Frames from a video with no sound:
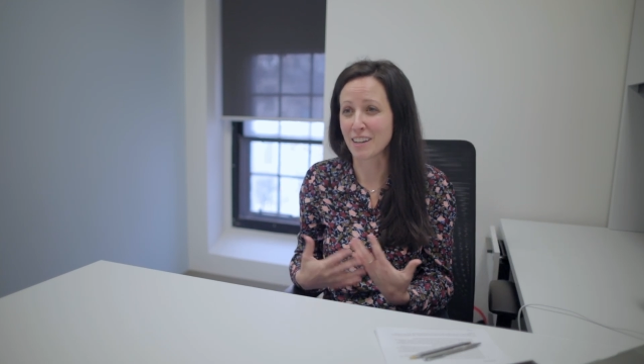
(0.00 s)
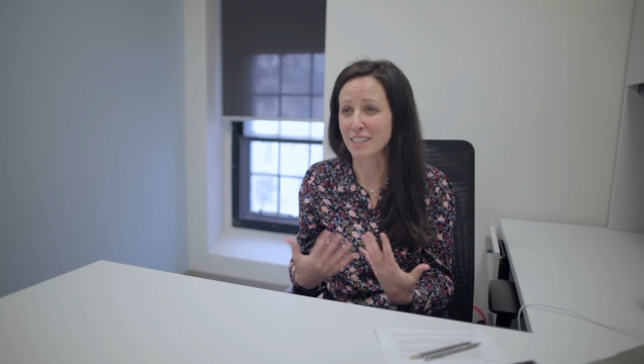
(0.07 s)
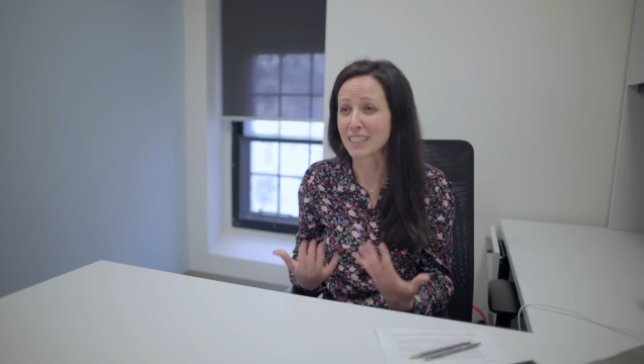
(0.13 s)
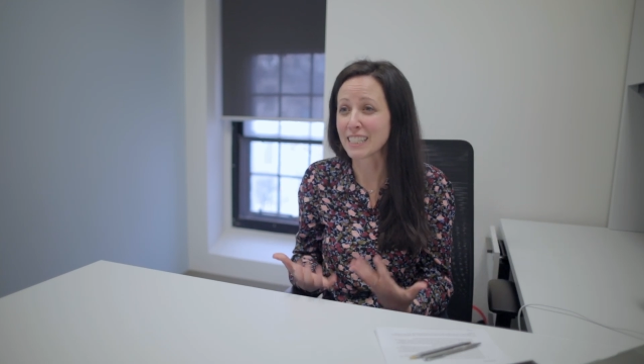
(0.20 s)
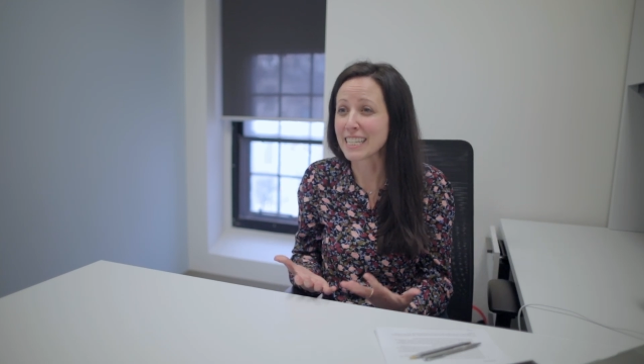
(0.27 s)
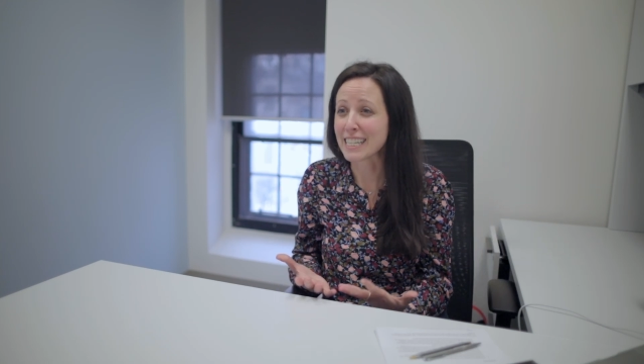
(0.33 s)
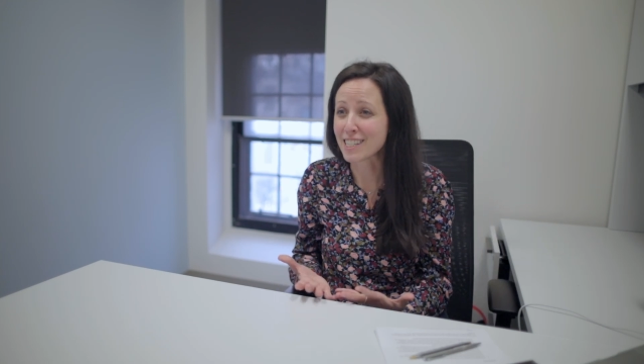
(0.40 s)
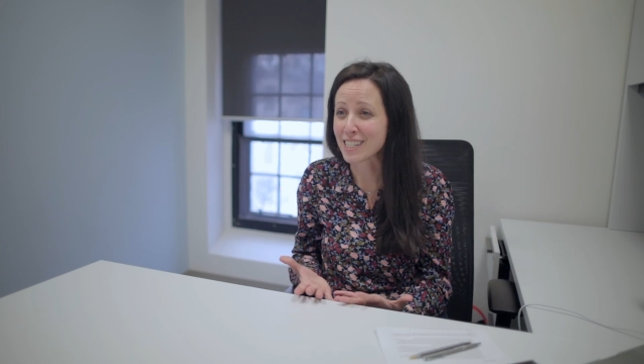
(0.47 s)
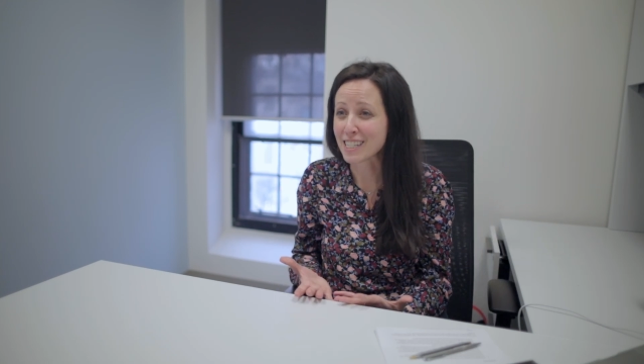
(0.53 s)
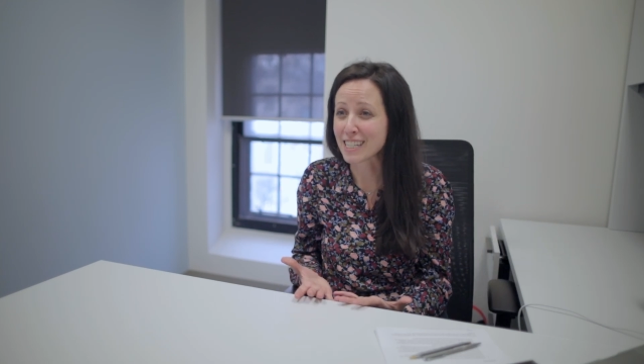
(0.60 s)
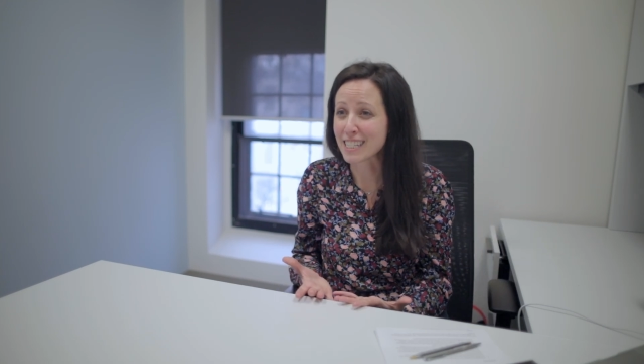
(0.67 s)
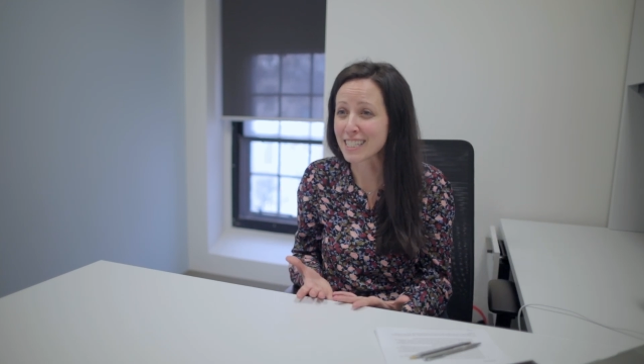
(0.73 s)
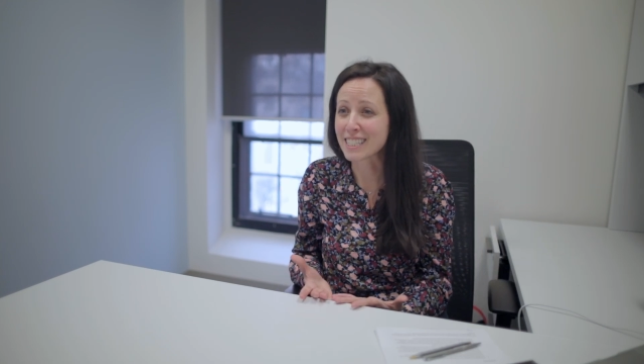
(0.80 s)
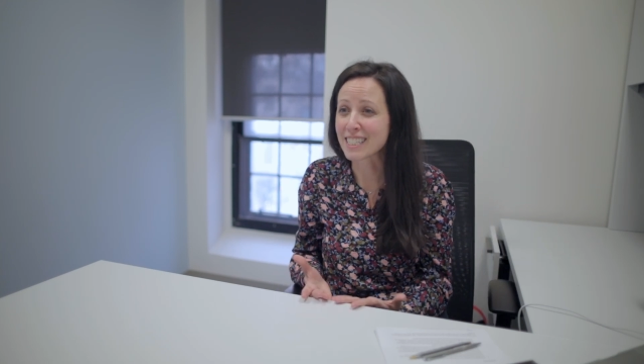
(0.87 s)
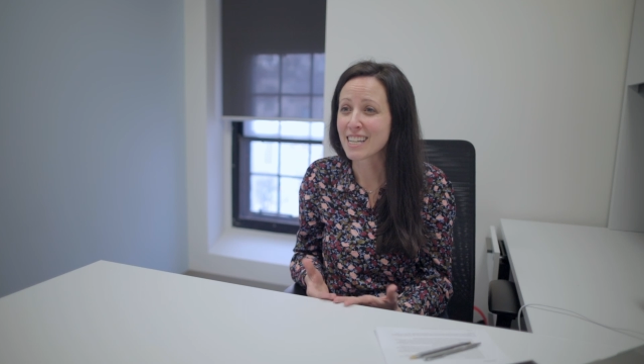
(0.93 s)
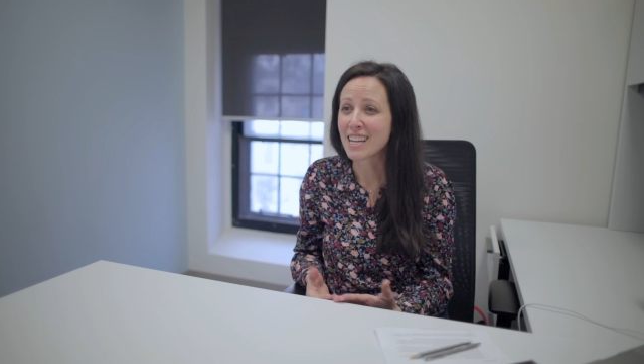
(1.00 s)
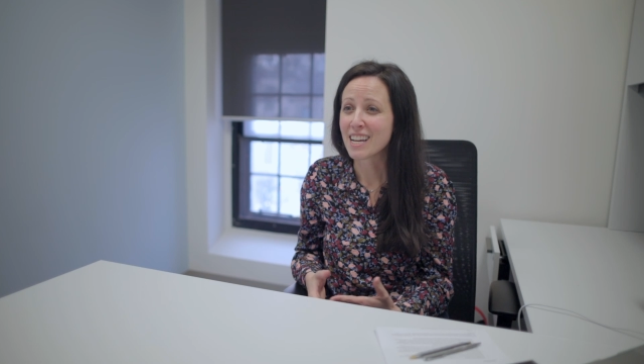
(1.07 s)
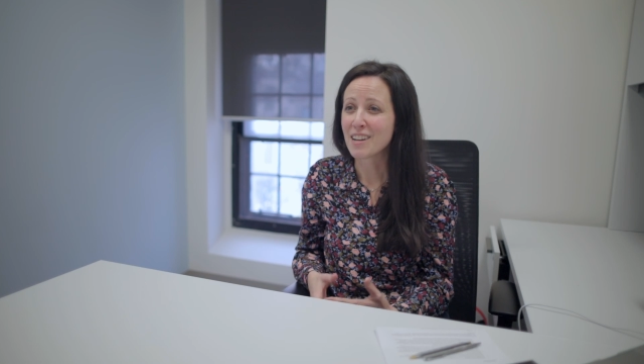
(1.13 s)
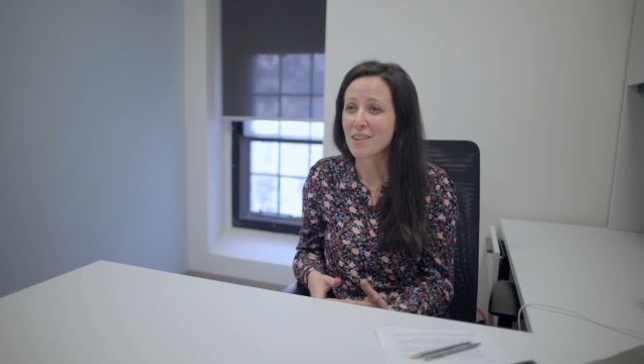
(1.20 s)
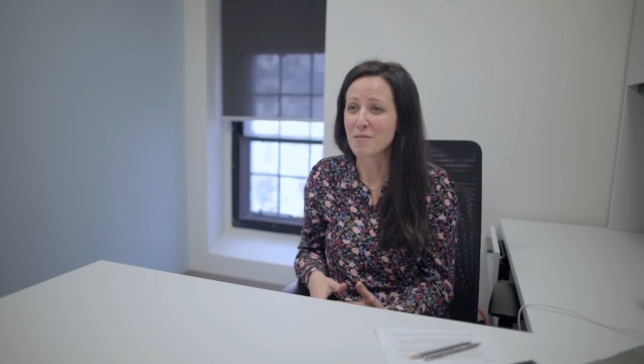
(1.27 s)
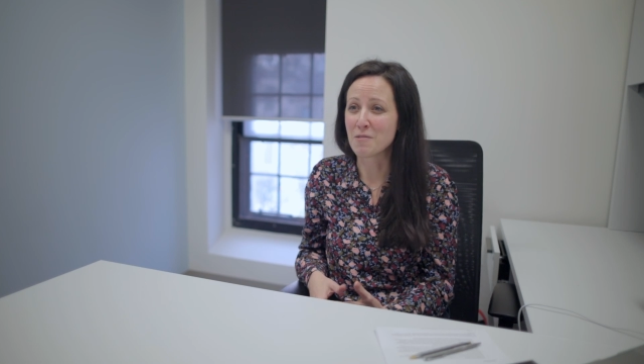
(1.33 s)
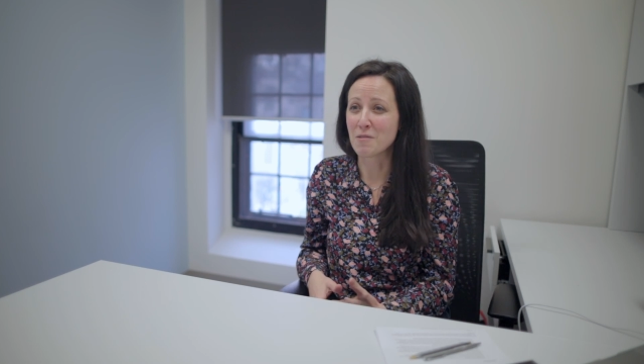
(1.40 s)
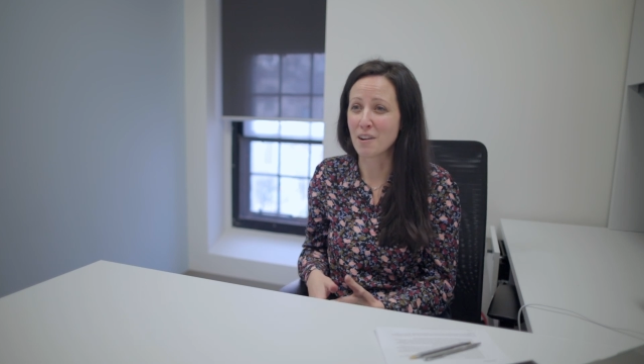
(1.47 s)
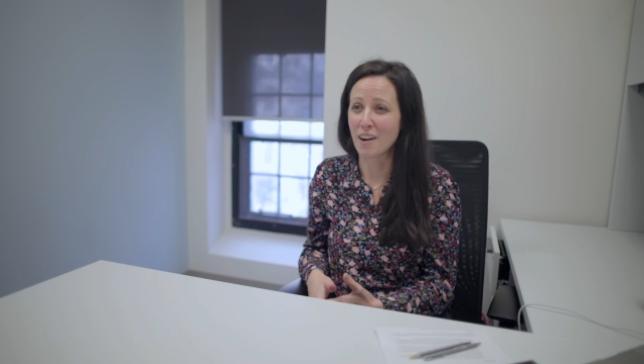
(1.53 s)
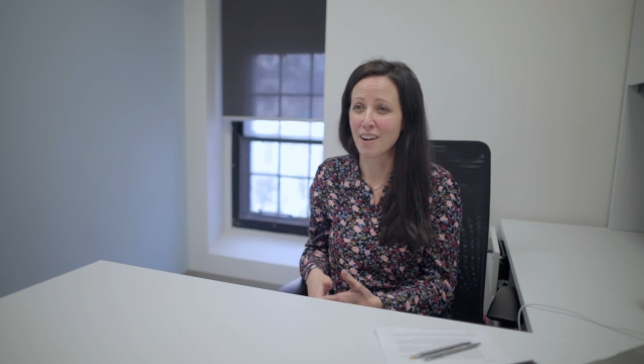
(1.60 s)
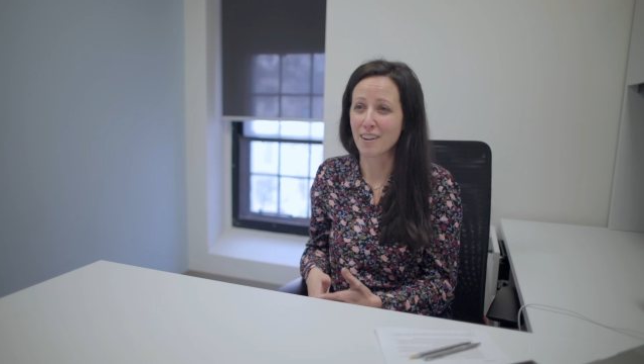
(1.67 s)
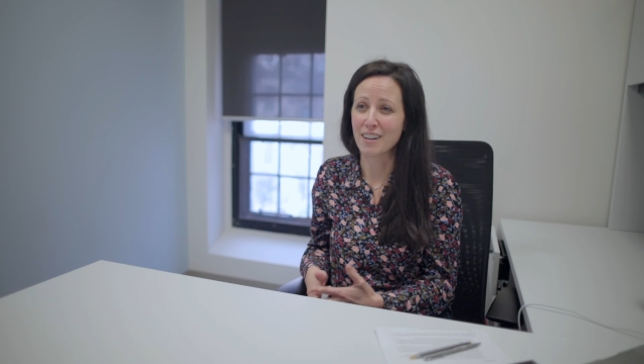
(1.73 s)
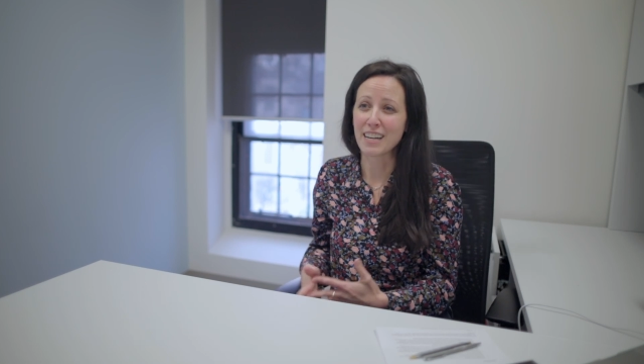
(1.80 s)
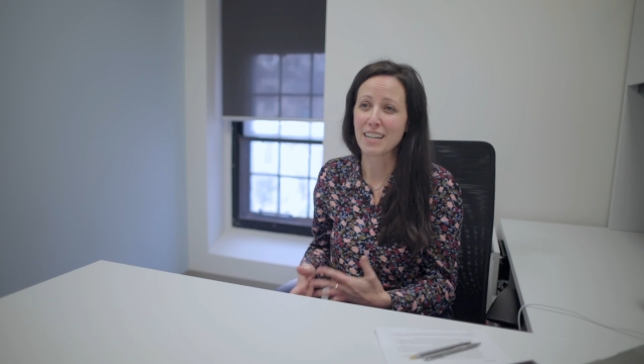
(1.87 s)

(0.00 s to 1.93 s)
clinicians who are